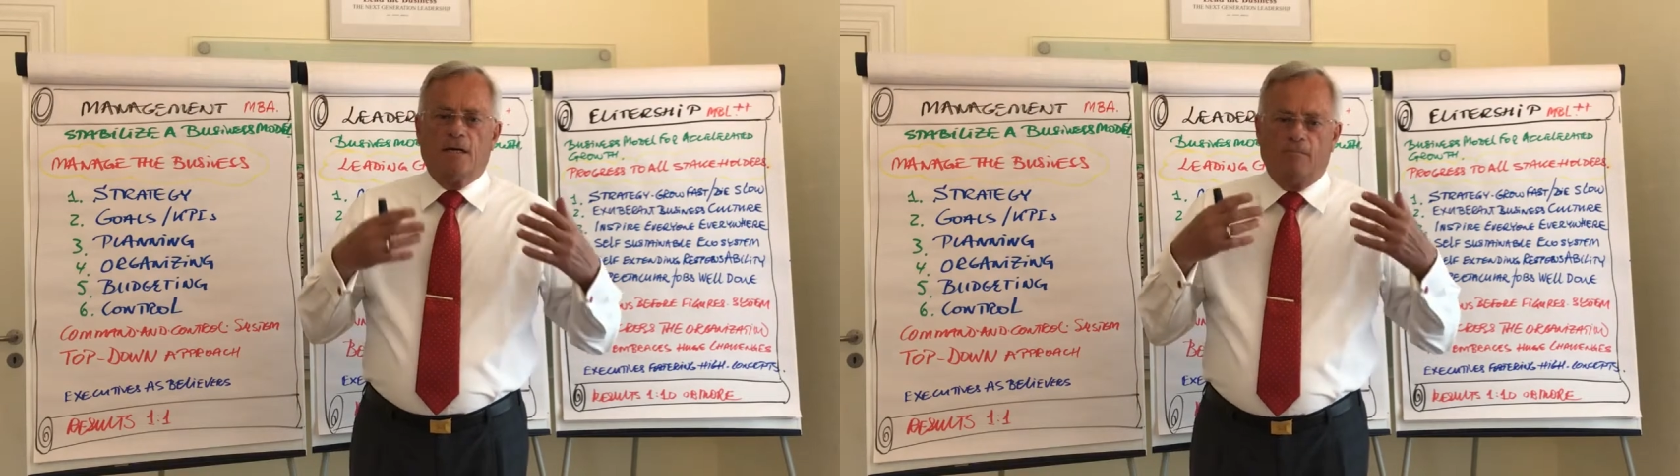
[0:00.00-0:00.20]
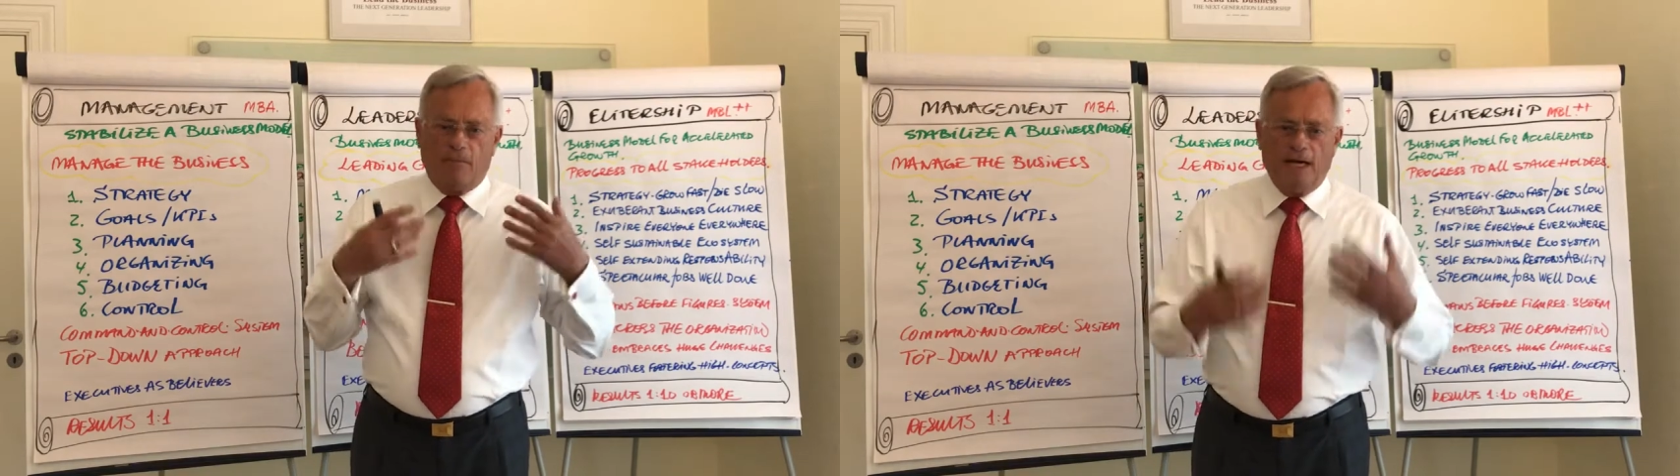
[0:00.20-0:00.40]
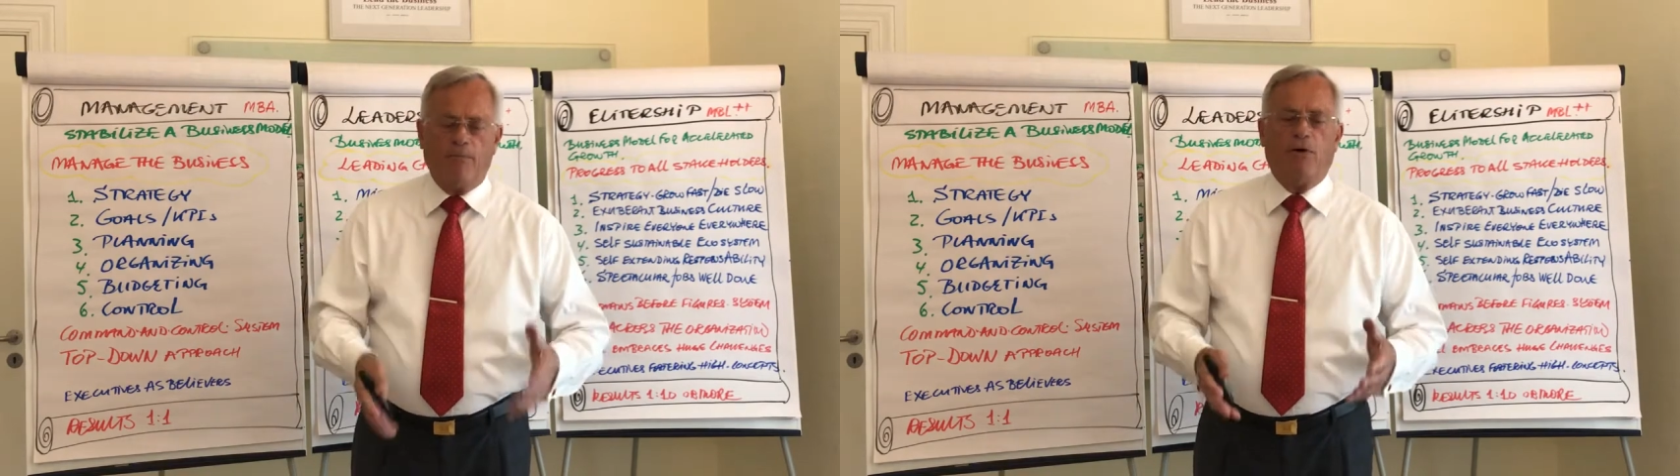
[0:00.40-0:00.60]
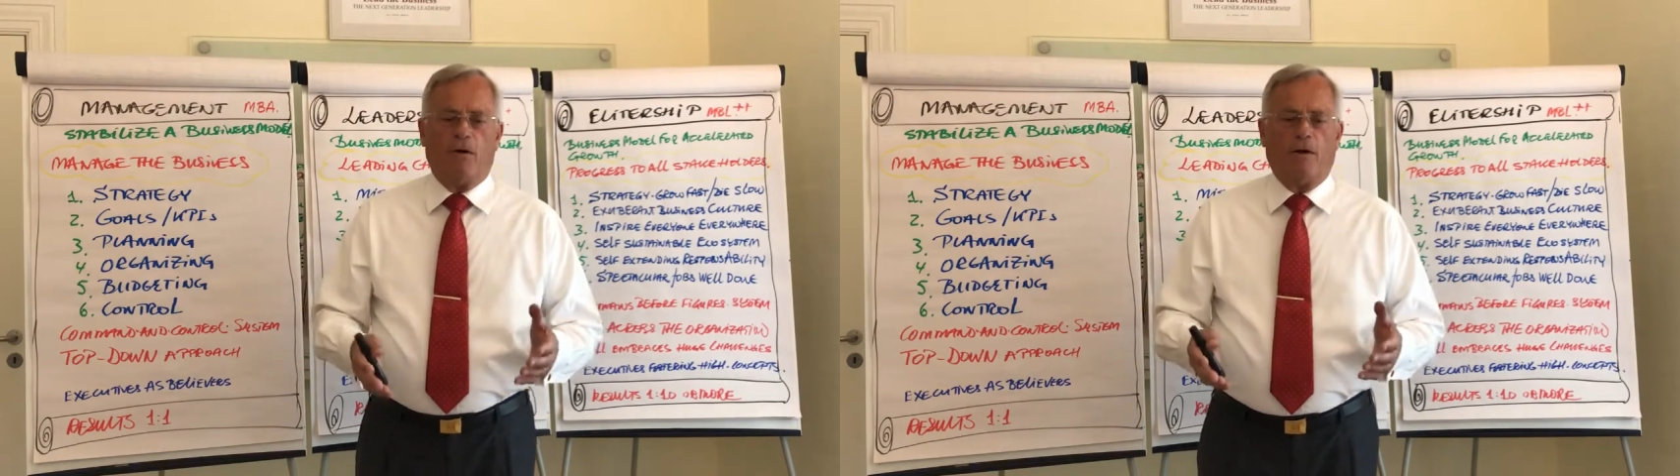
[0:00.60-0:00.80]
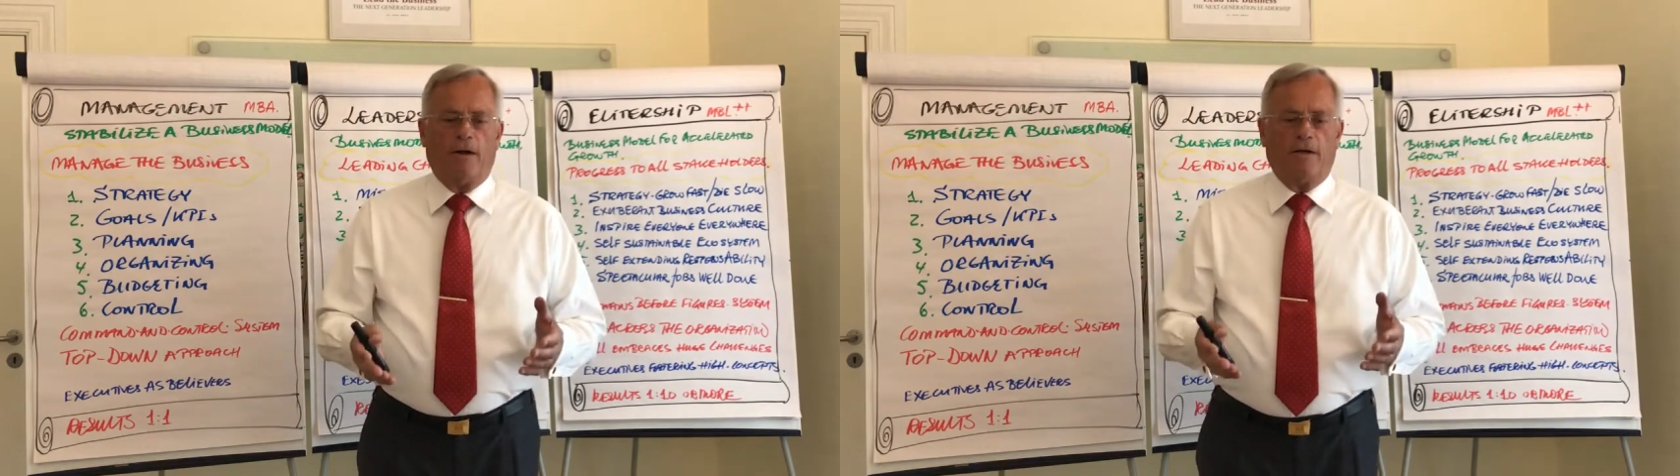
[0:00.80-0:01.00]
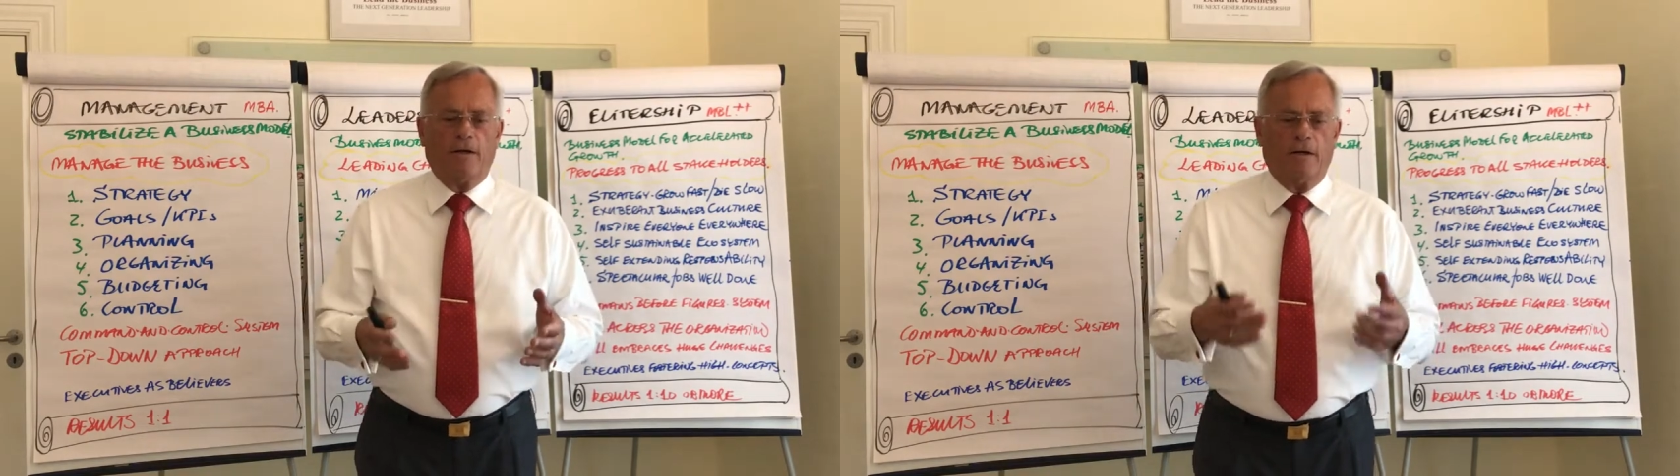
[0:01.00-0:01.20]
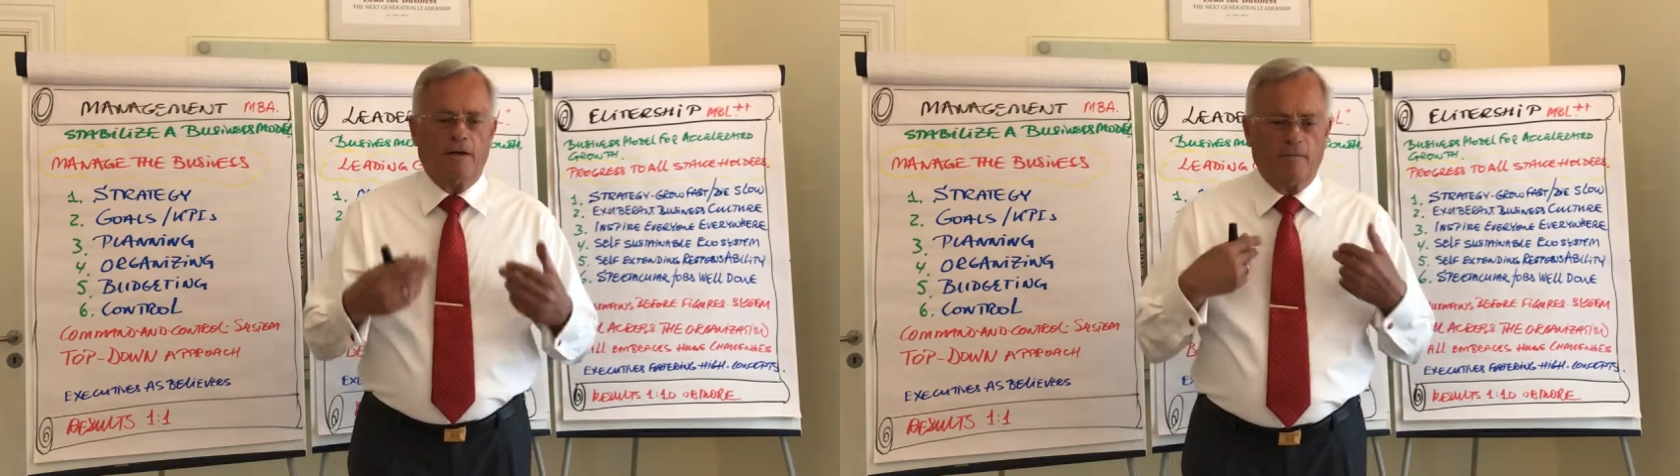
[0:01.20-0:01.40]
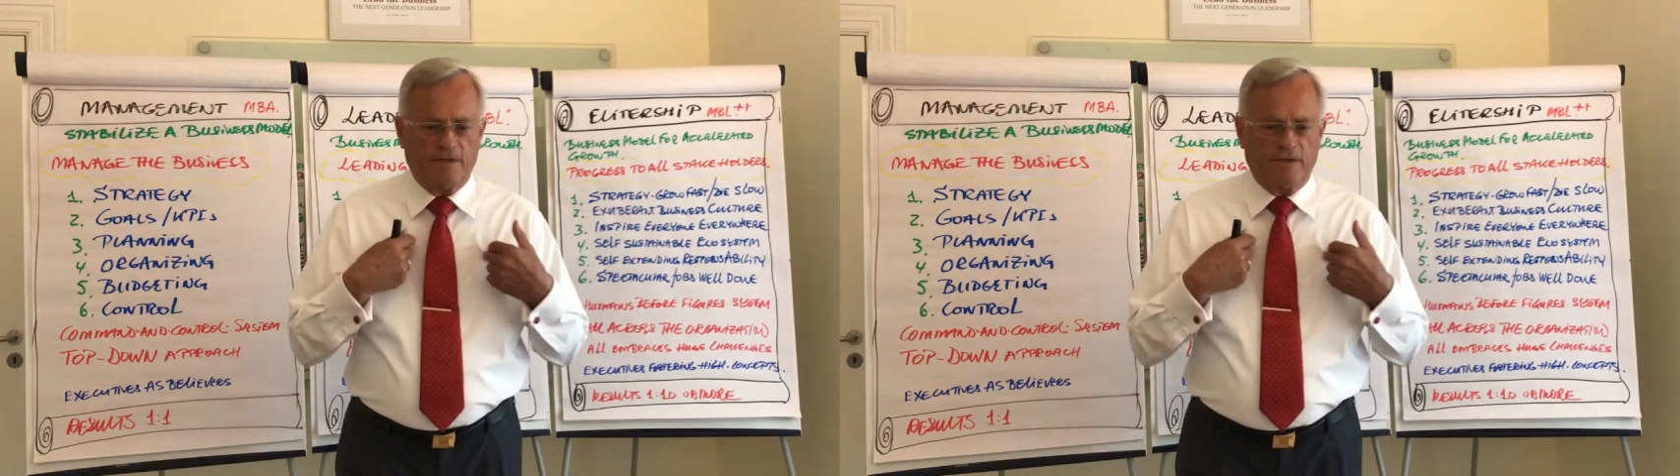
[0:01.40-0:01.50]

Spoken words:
My point,